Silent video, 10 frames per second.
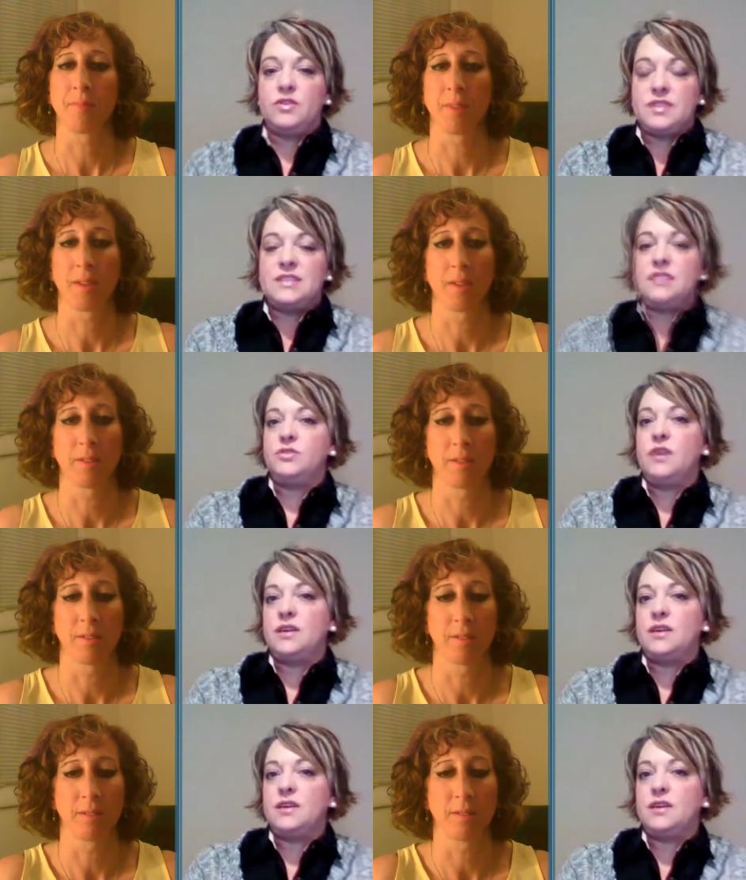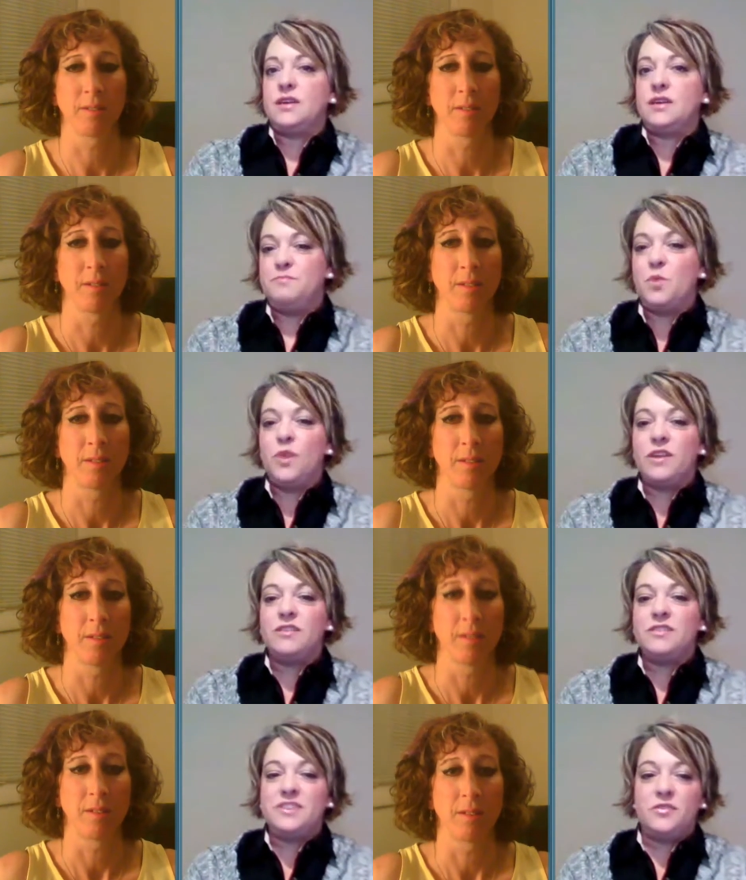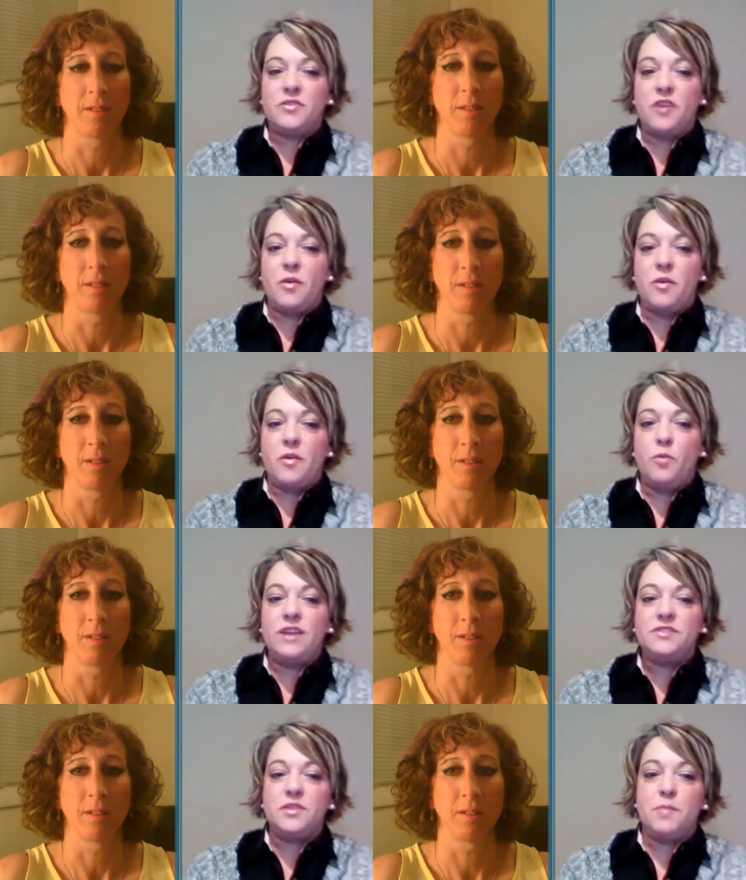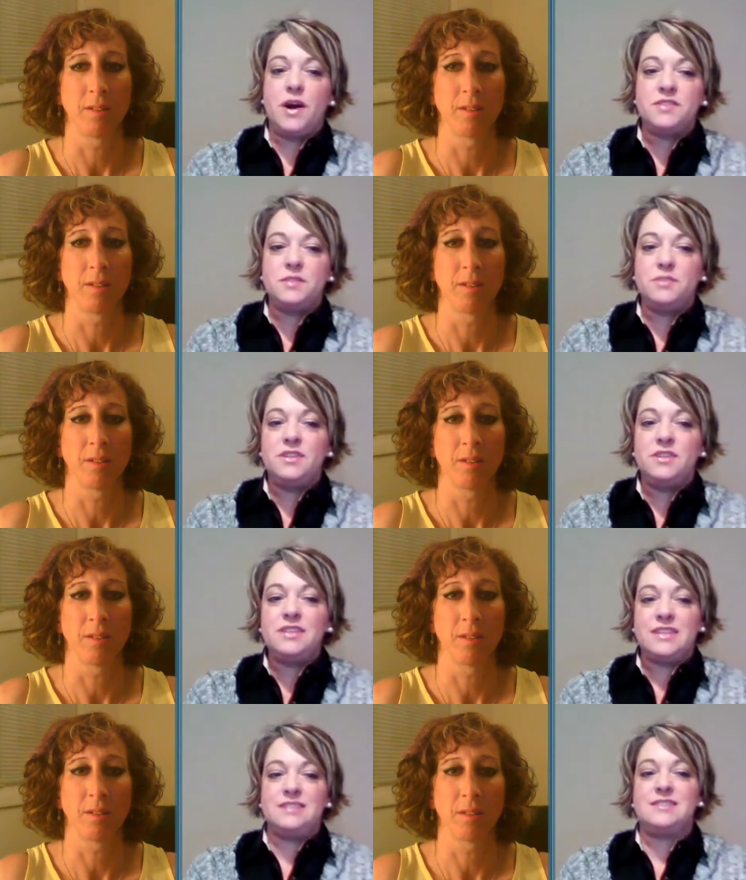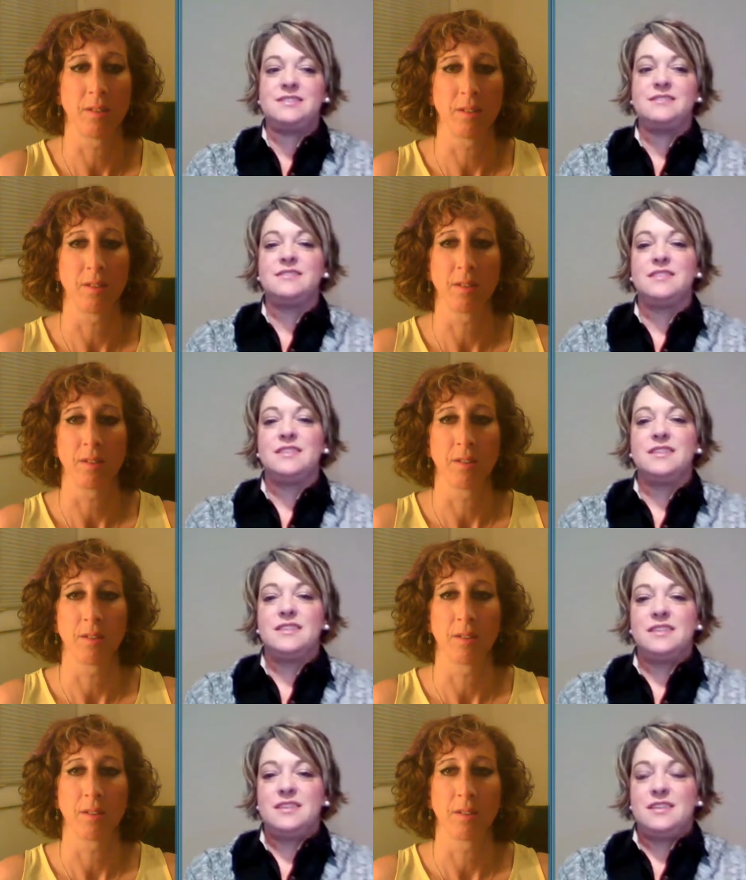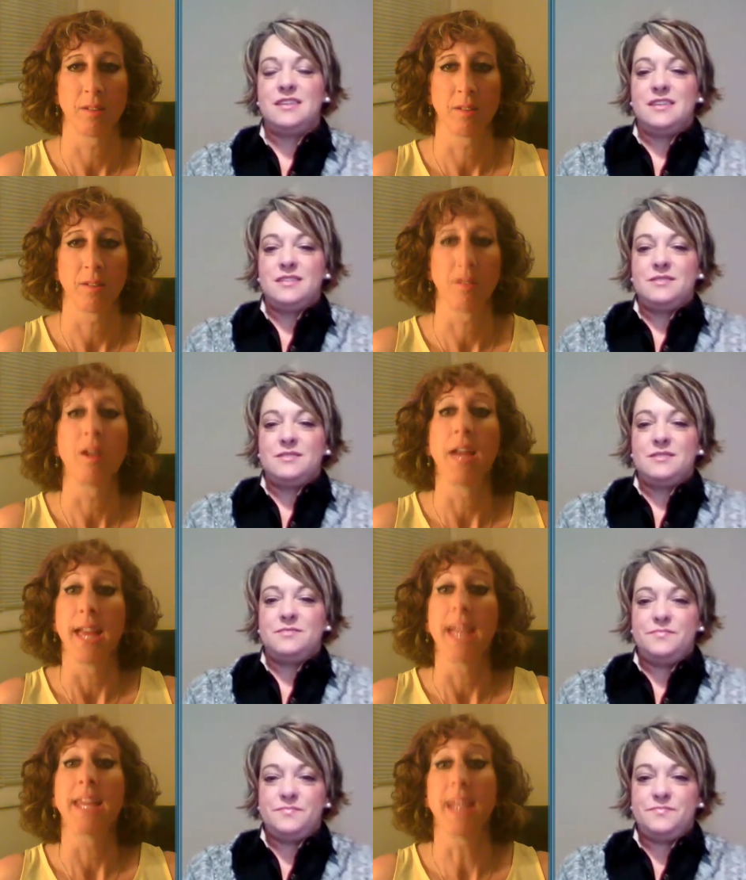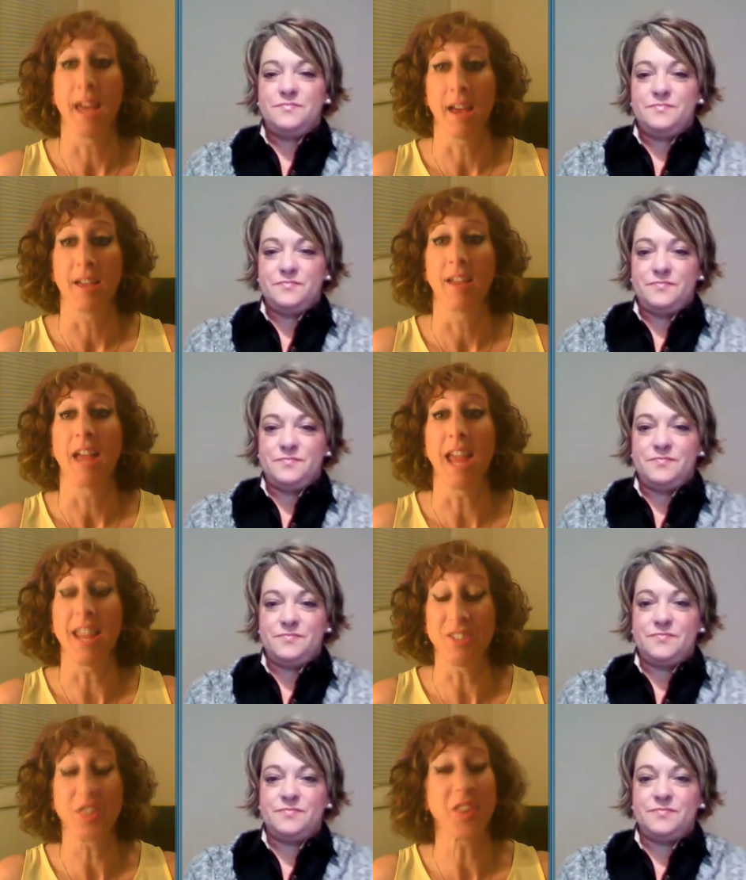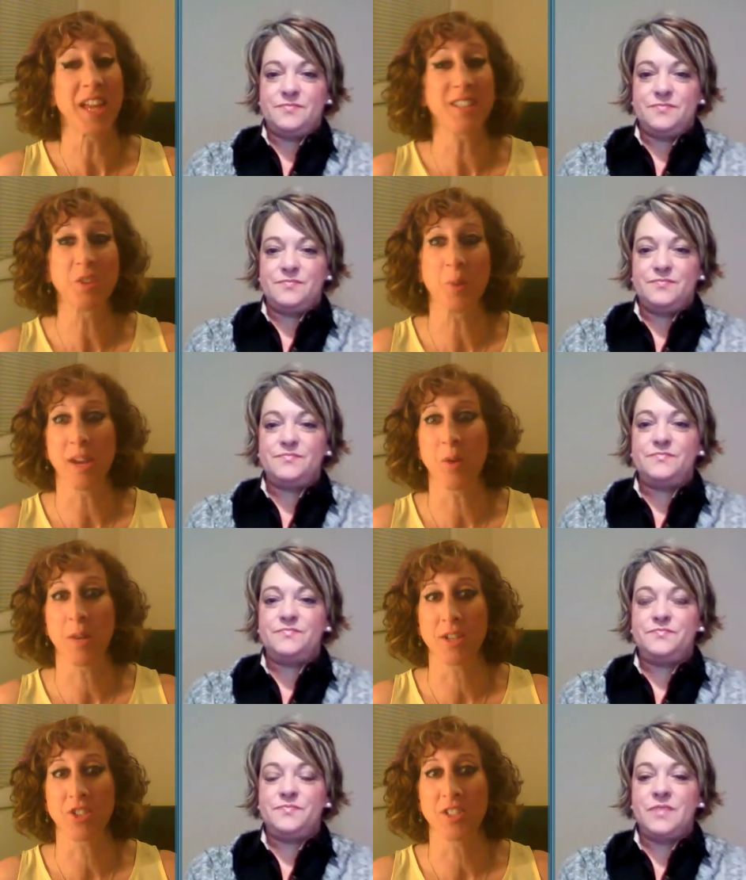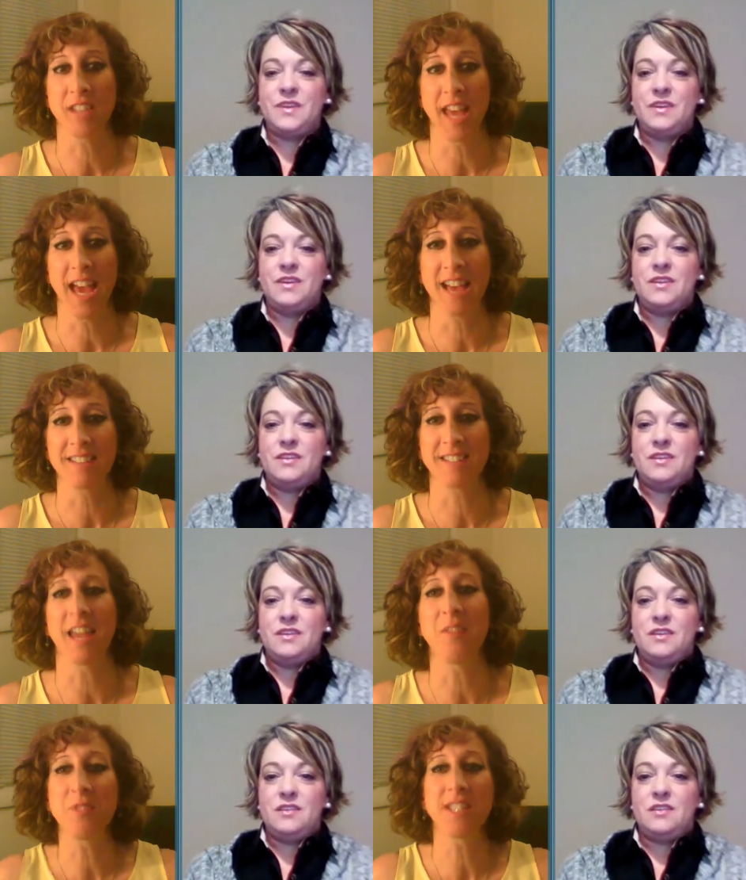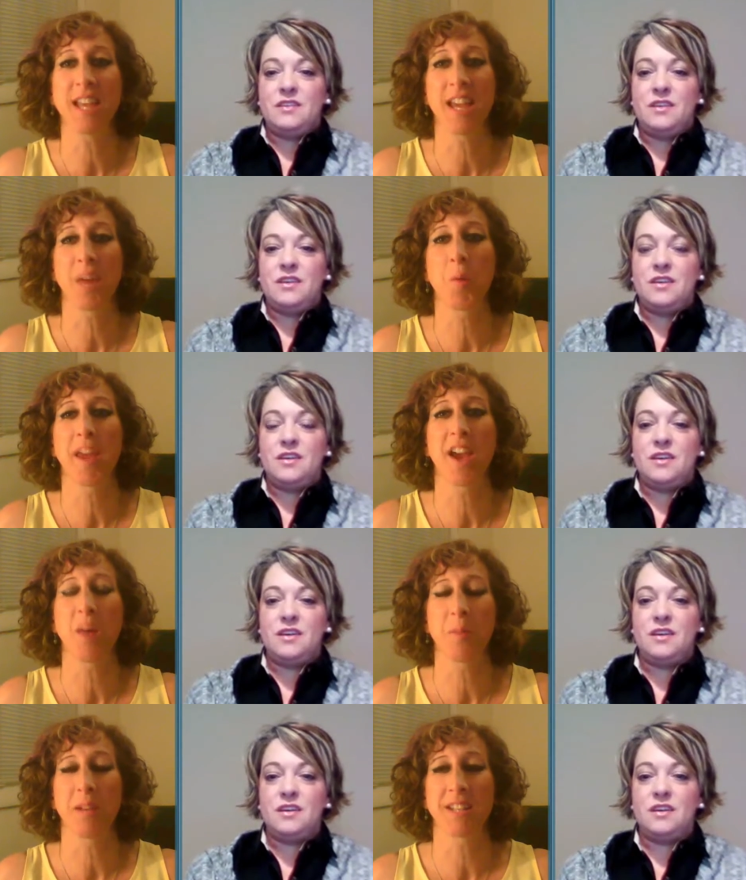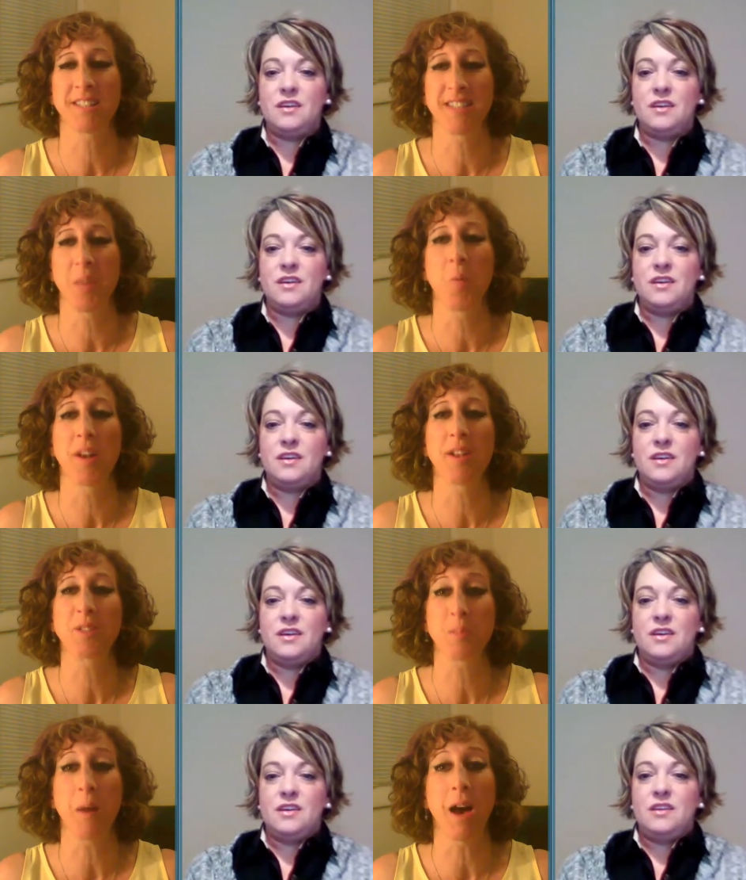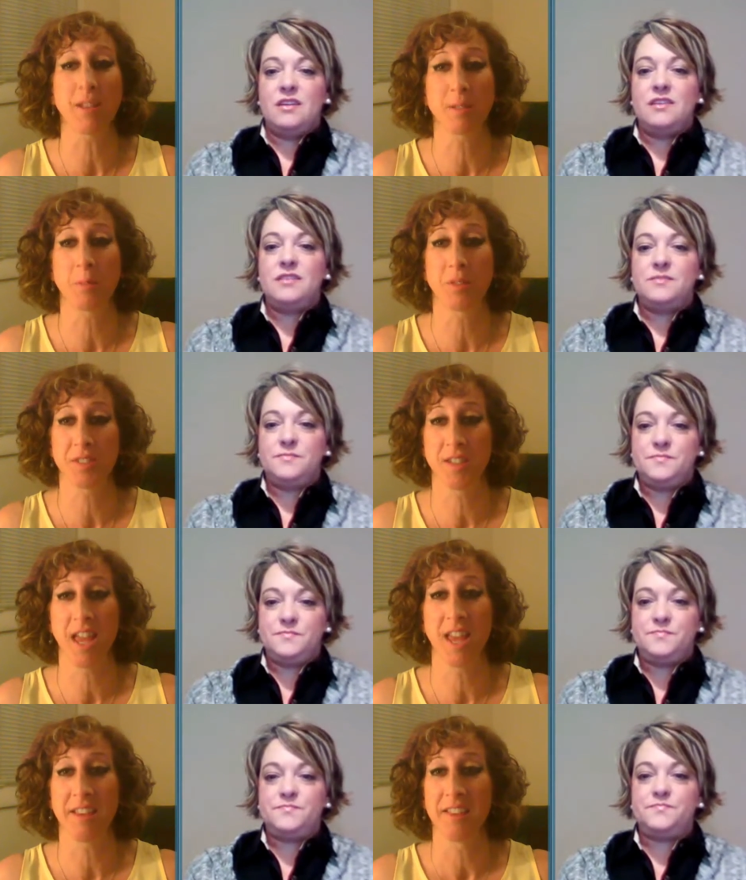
Speaker 1: it just a lot of courage what else are what else are the possibilities
Speaker 2: yeah and so that's a great question to ask. Every day I wake up and I say, what else is possible today